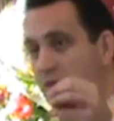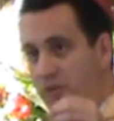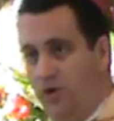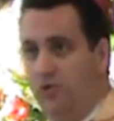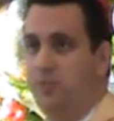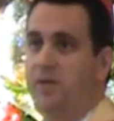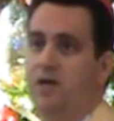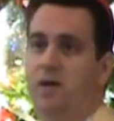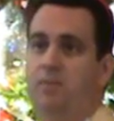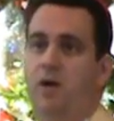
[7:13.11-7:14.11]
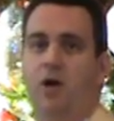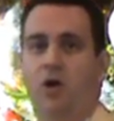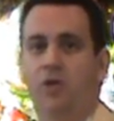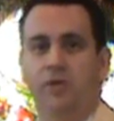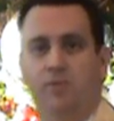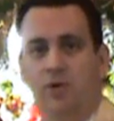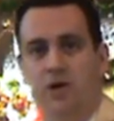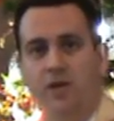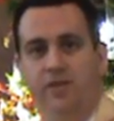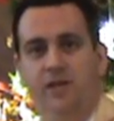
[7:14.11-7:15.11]
those become all the more
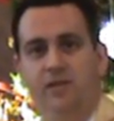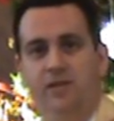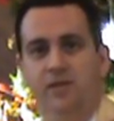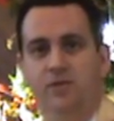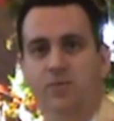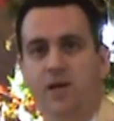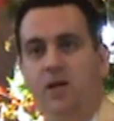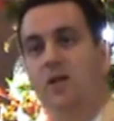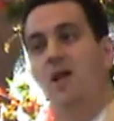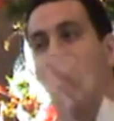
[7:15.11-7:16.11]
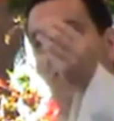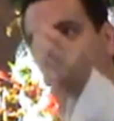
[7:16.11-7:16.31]
authentic as well,